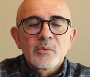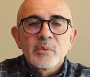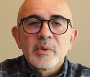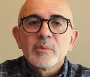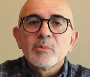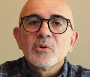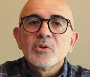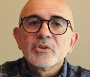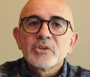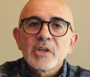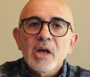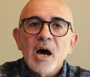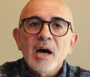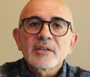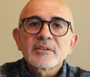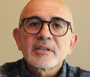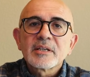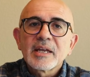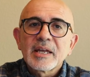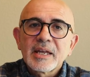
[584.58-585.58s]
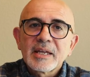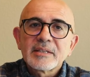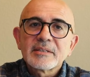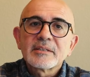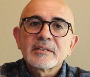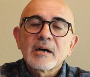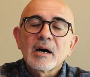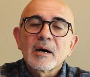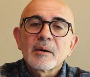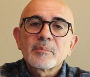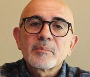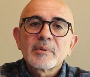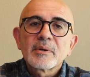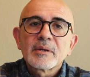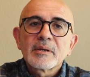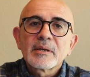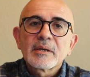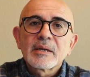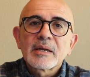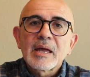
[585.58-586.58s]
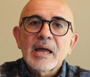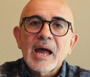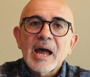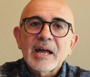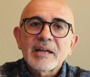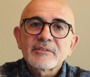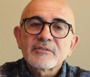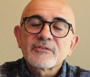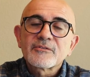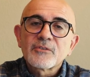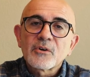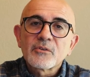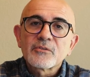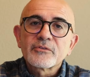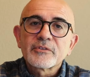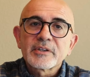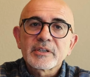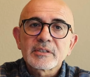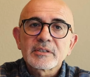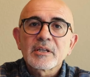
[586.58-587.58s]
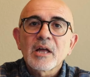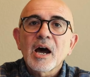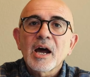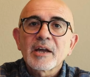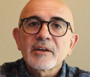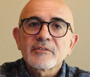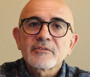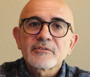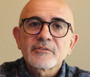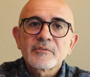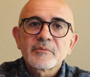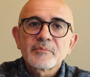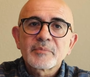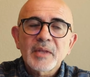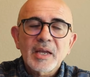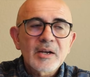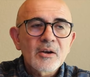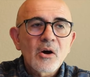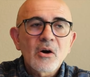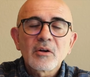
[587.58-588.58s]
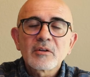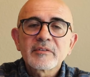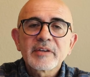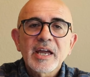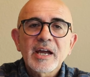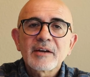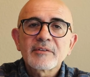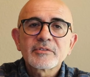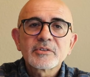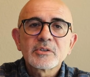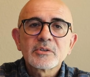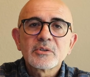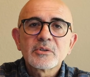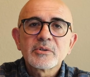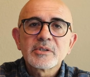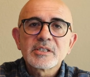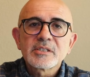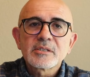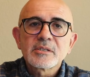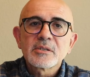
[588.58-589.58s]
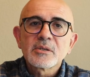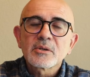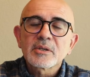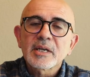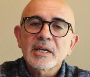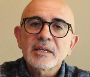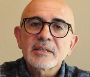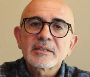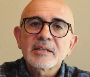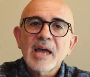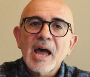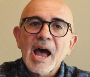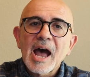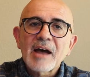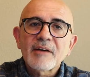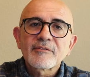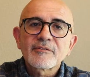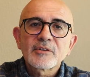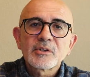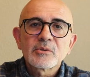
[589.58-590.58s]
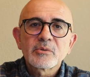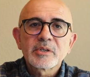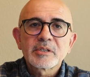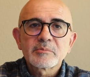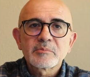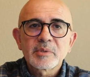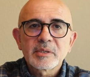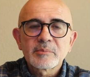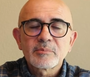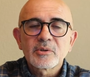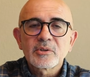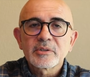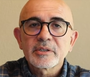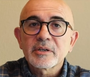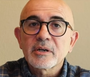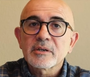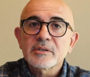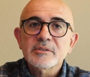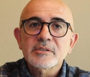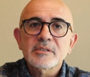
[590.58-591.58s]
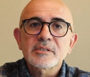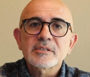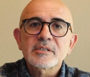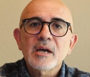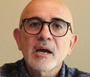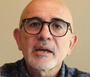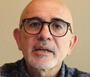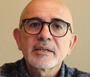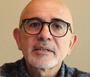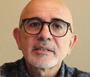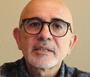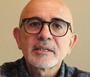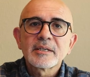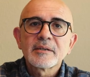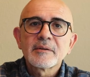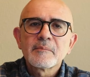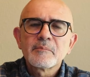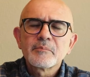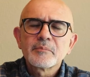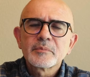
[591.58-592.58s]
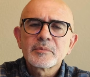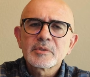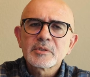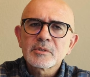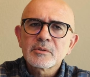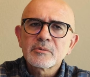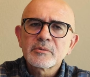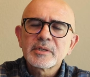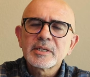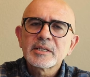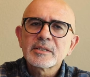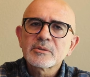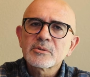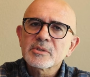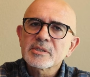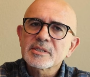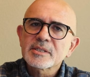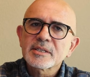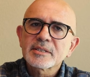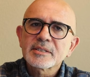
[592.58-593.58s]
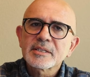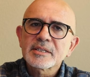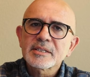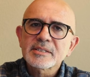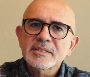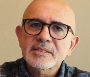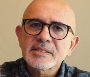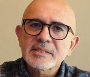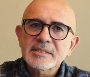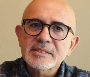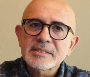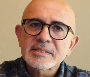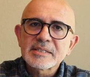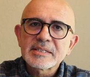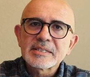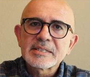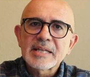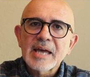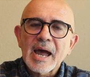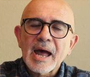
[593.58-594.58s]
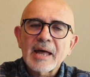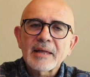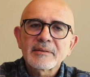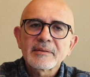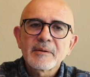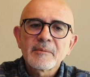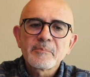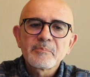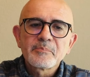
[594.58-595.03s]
we will not end up at fulfilled life. And all we have to do is look at the affluent people in our society to really, to a certain extent, see that.